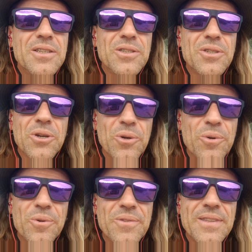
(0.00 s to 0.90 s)

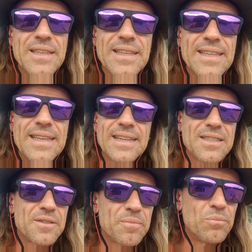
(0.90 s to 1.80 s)
So
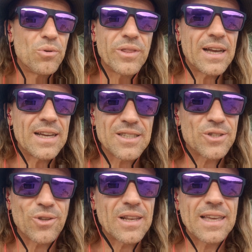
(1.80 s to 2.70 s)
yes, Buddha is
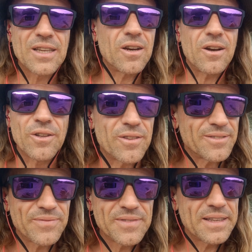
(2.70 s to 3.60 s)
not like God.
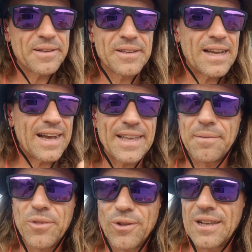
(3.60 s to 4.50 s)
I
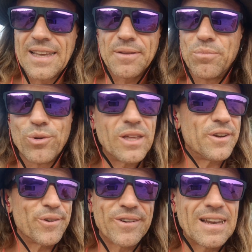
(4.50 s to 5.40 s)
am not like Buddha
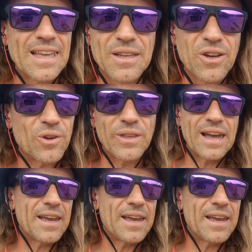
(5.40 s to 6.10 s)
nor like God. I